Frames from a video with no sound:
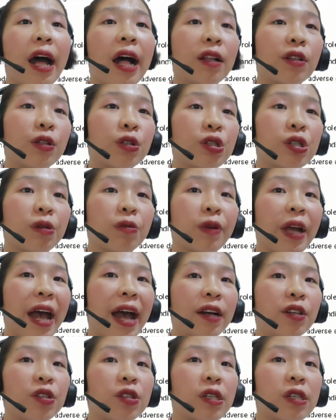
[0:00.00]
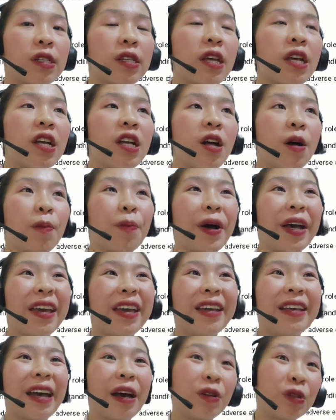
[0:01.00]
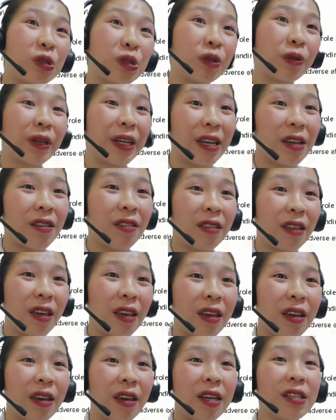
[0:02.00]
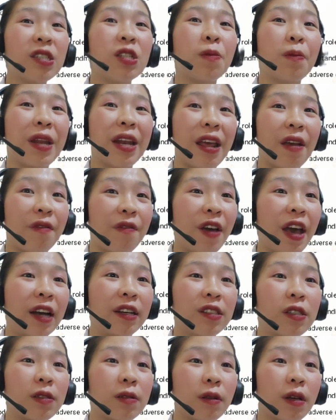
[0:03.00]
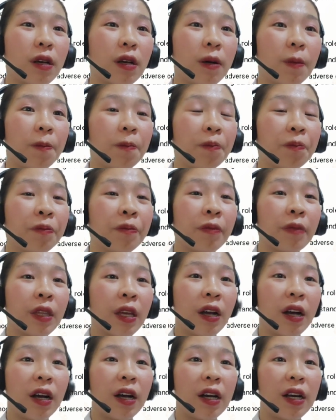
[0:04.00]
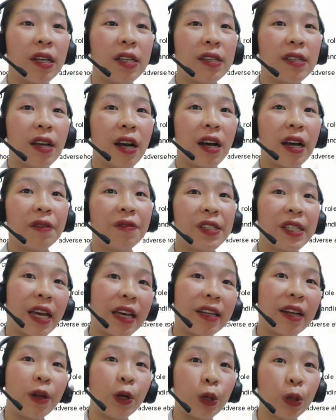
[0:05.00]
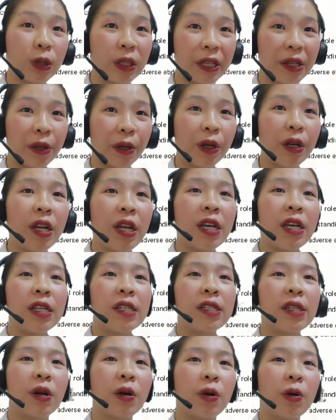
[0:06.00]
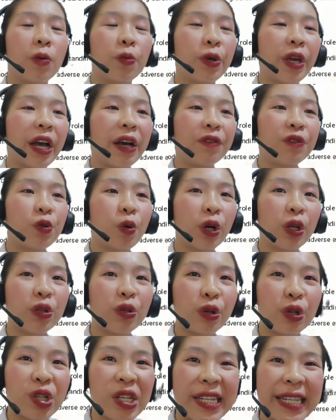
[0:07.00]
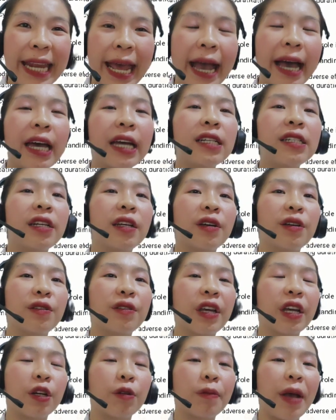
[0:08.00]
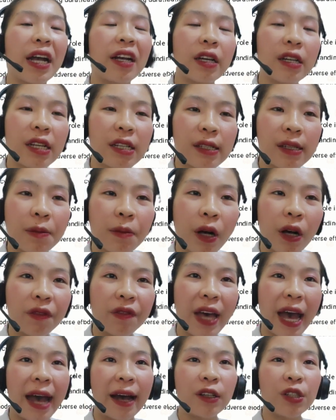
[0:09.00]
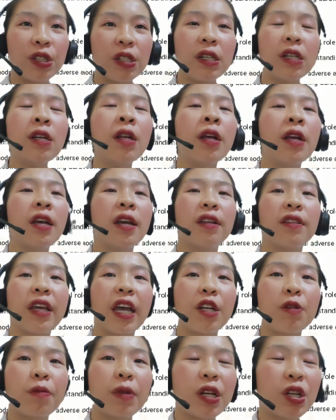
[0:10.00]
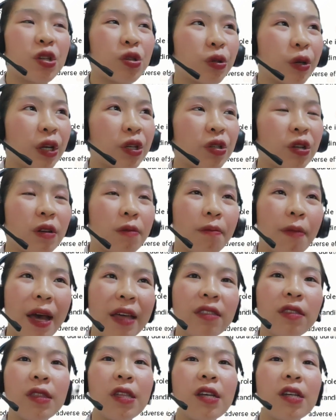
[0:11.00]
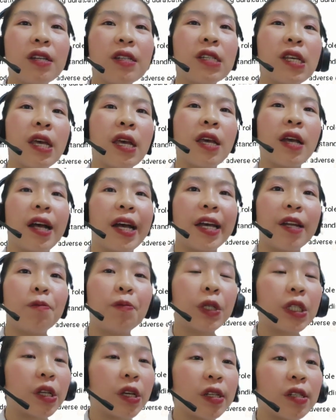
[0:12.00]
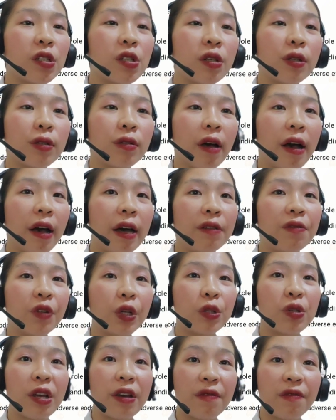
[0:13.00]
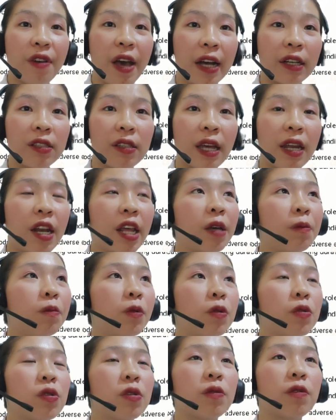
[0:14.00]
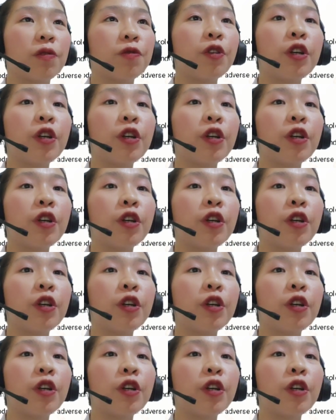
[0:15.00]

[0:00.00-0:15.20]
allergy reactions by countering the histamine effects, as I've said earlier. So we have to understand their mechanism of action, the administration method, and potential adverse effects. Enables